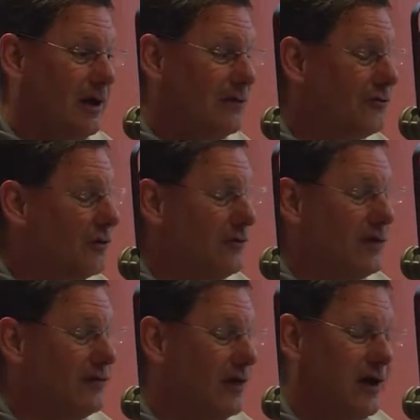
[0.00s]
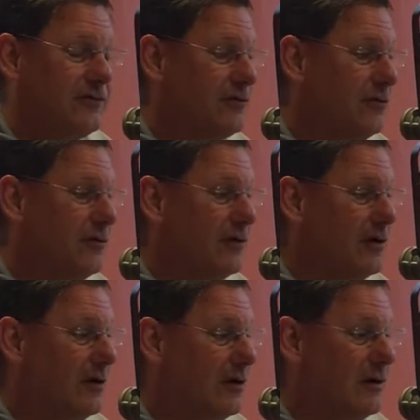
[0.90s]
The surveys last year,
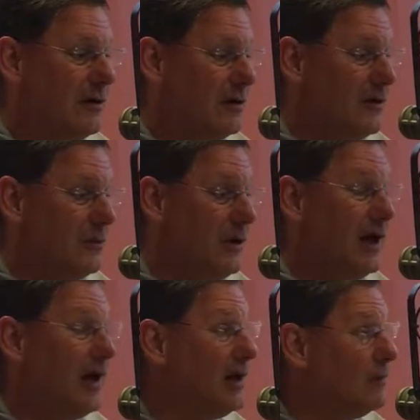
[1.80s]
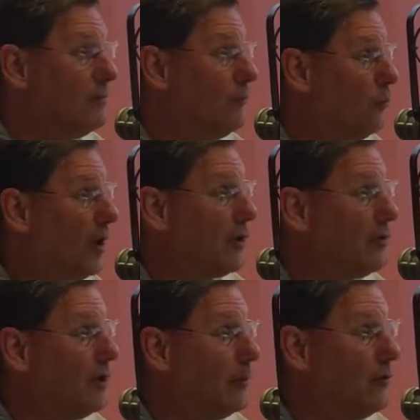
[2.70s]
and we had a
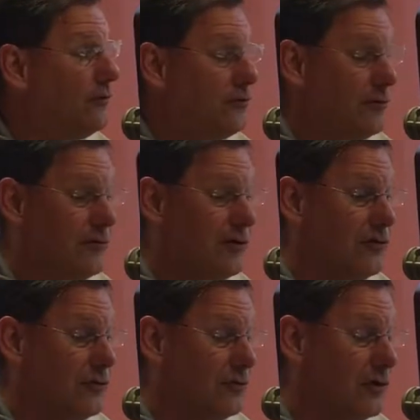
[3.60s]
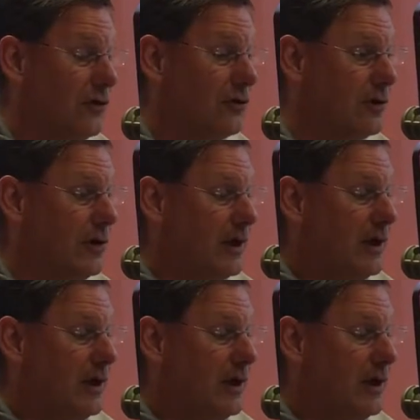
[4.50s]
record number of surveys returned.